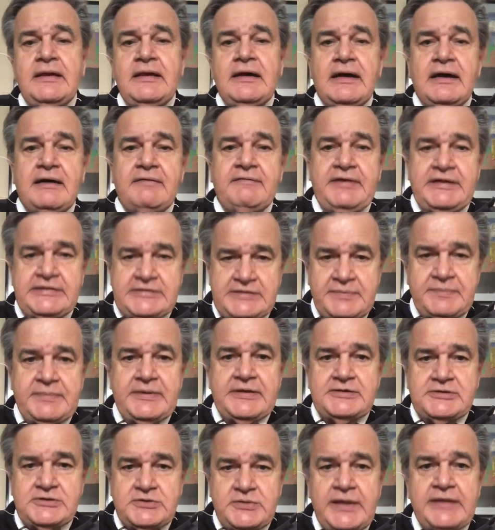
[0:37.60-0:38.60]
of his
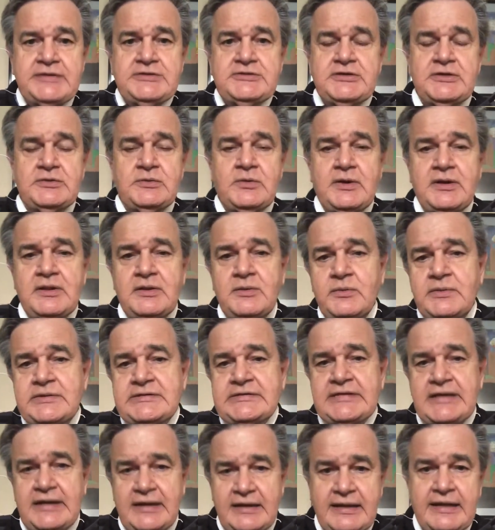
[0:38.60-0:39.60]
administration, one of the
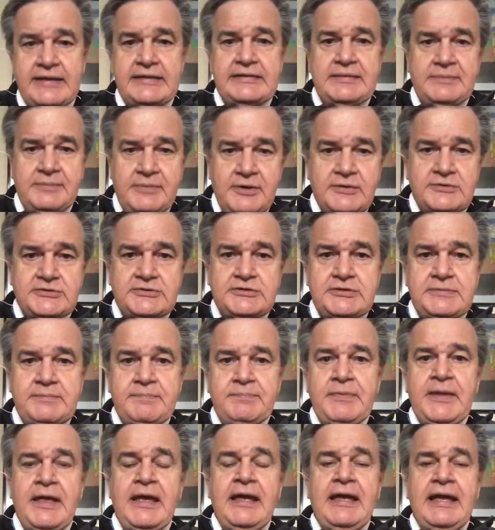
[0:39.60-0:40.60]
ones that I like the most.
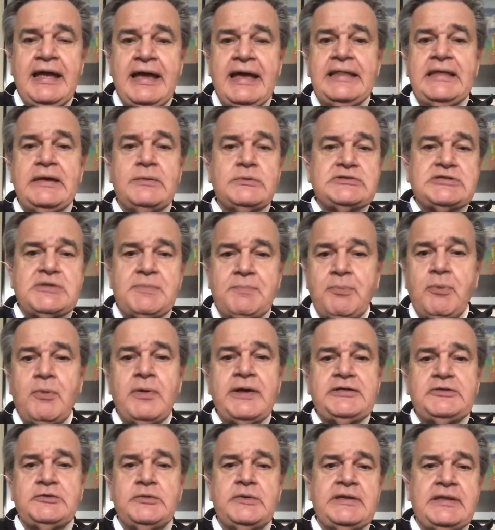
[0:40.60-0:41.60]
And there was a
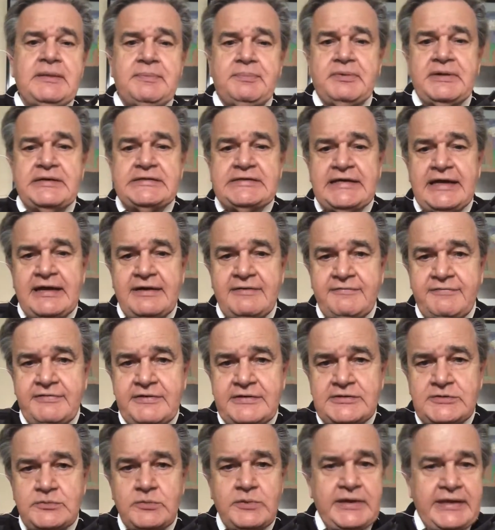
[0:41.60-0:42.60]
point during the press
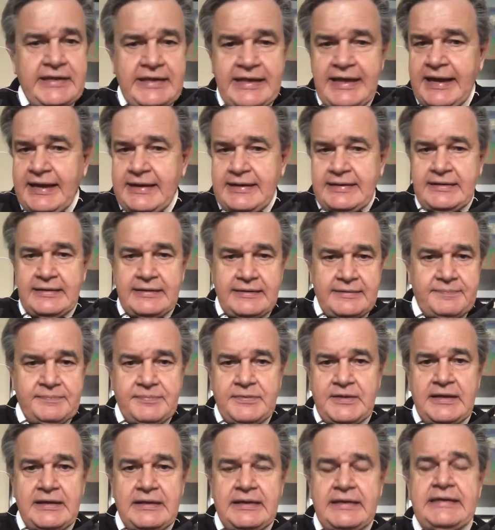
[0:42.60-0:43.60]
conference where he had
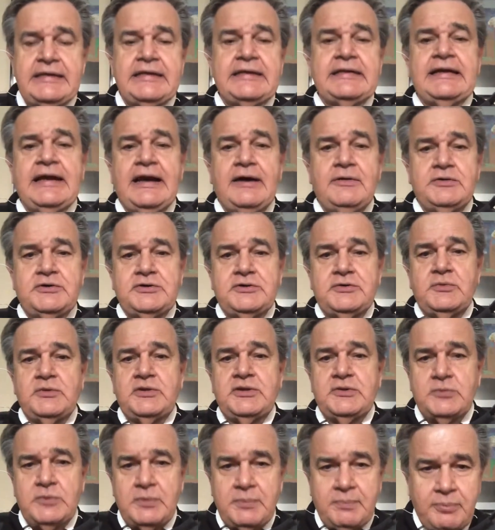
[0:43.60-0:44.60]
an encounter with
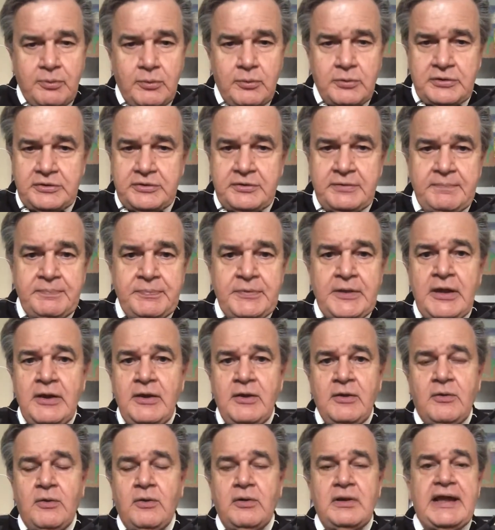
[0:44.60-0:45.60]
a reporter.
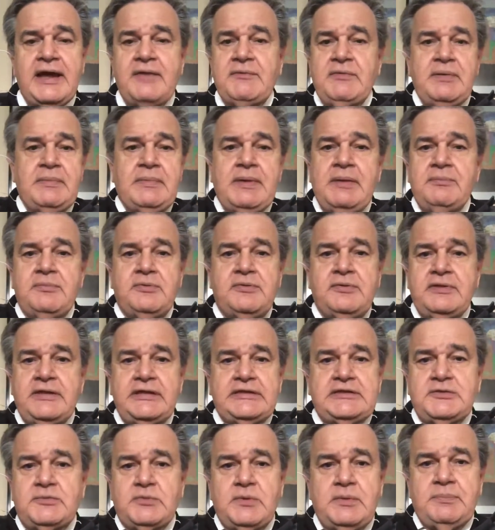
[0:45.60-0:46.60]
All I remember
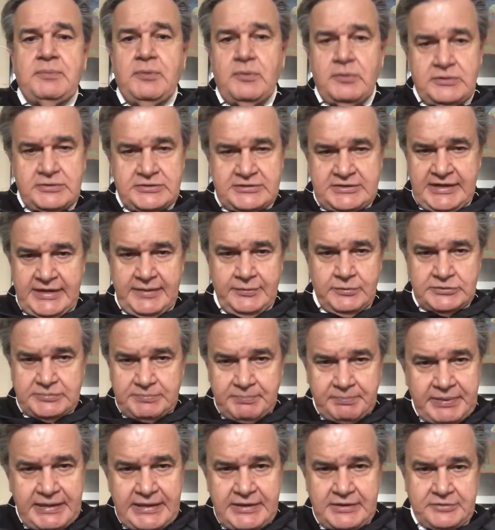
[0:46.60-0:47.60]
that the reporter's name was
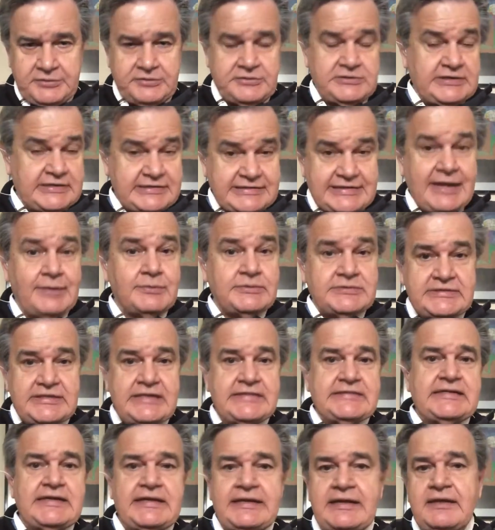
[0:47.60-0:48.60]
Peter. Since I was
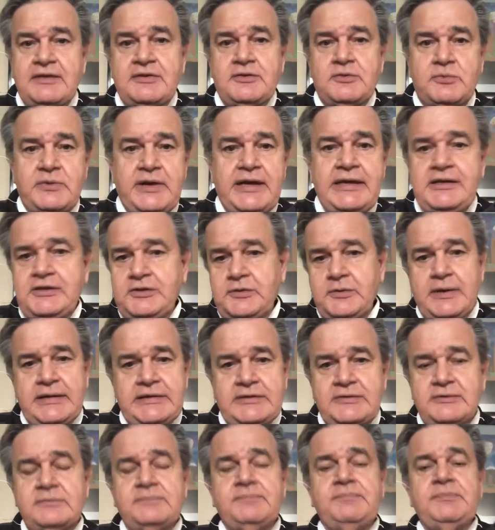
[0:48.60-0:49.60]
listening on the radio,
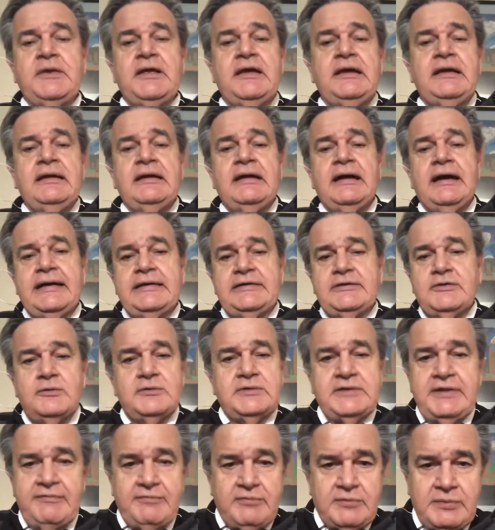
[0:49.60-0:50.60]
I
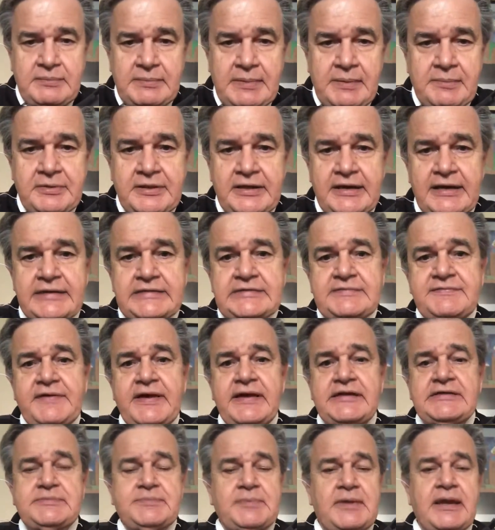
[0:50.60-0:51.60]
don't even remember the guy's
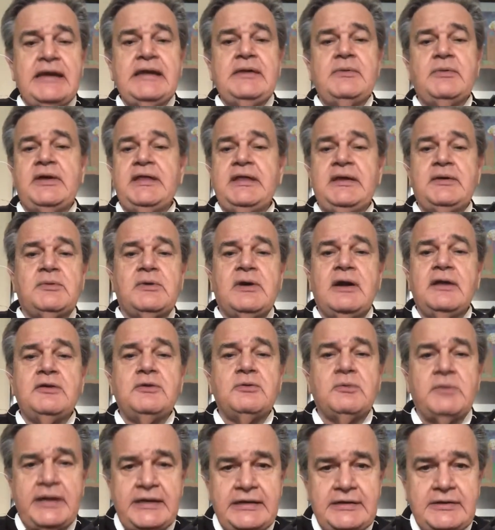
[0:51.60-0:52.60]
face. But anyway, they were on
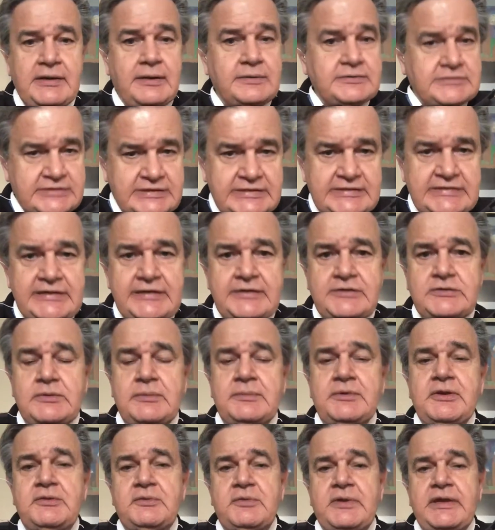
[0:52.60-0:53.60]
the radio. I was listening to
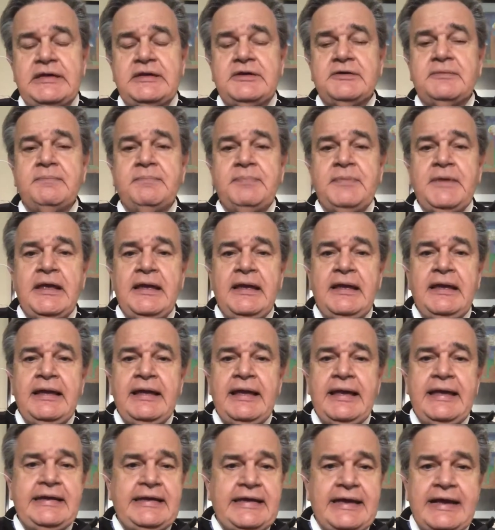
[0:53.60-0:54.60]
him on the radio.
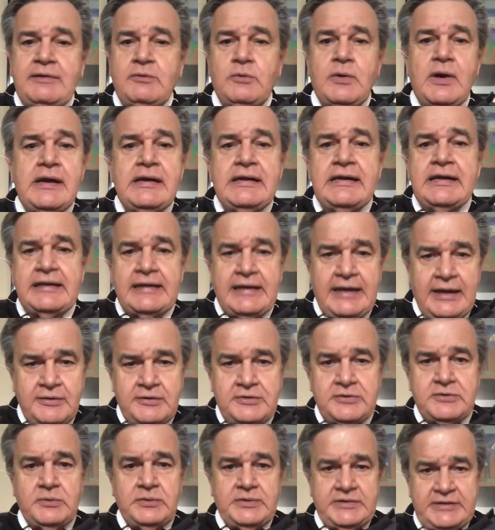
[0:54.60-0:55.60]
And he had quite an
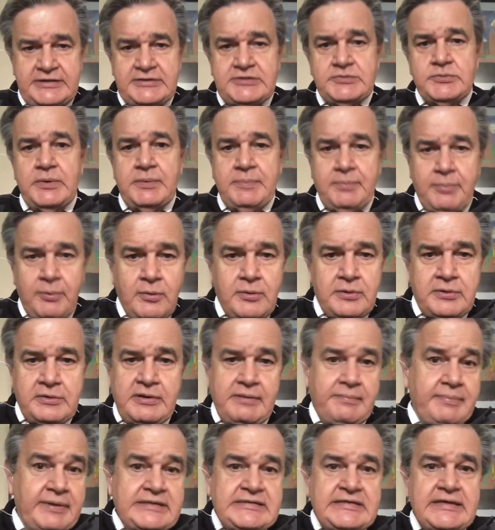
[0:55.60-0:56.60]
encounter with this reporter.
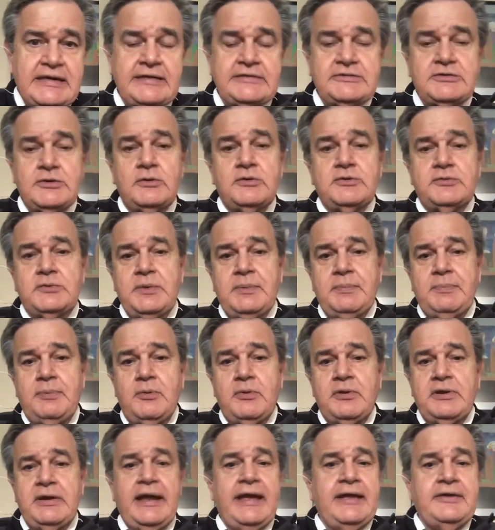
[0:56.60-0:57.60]
He basically told the
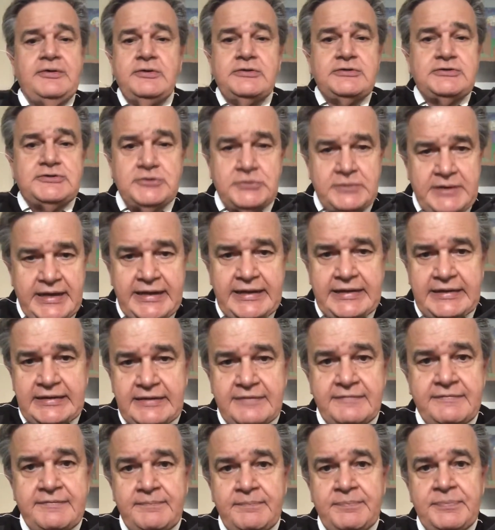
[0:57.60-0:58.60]
reporter, hey, you're too
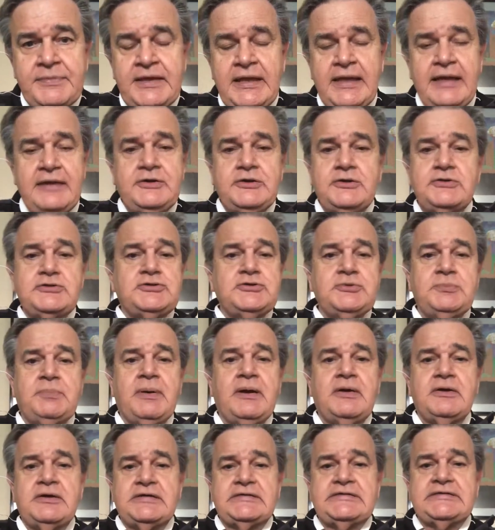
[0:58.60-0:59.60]
negative and you're too
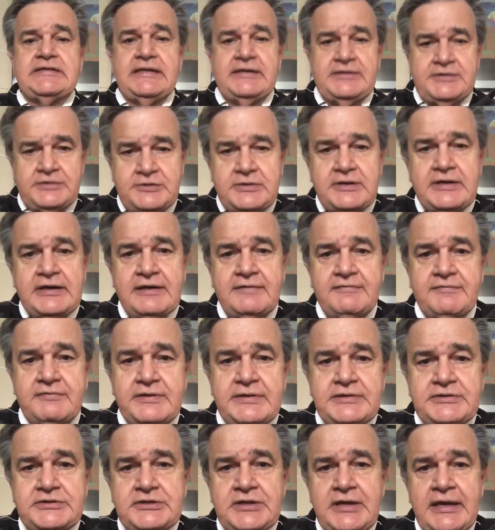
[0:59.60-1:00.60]
partisan in your
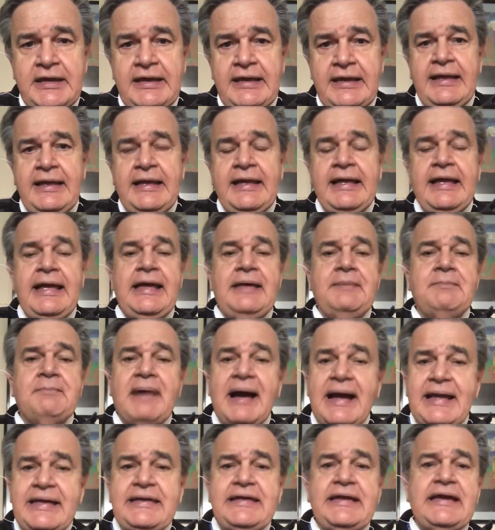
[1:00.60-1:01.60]
coverage. And
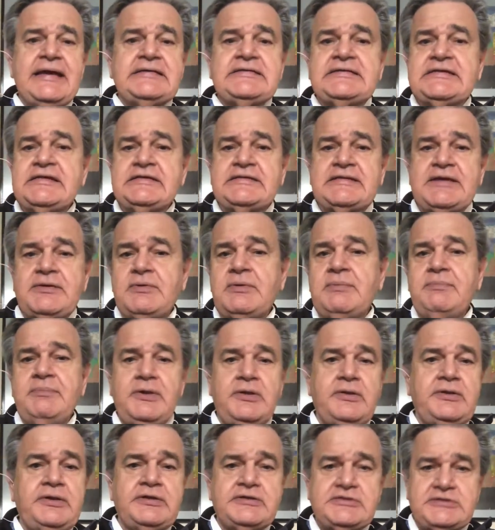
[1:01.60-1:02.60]
my guess is there were
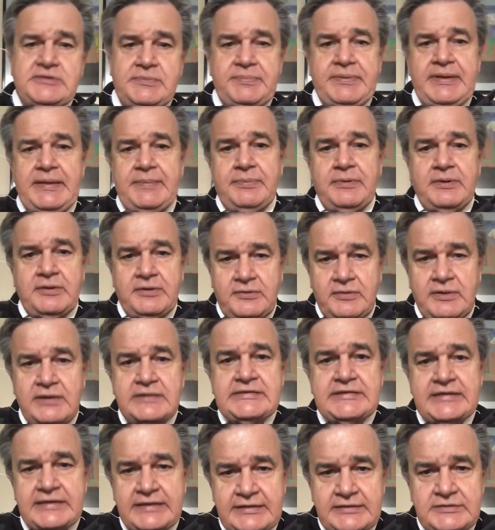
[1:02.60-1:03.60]
millions of people
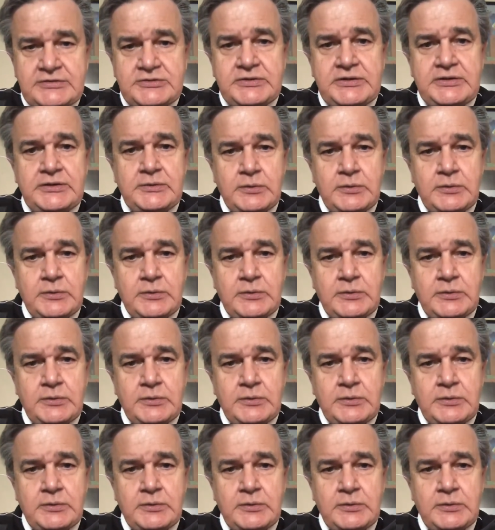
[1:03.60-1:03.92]
across the country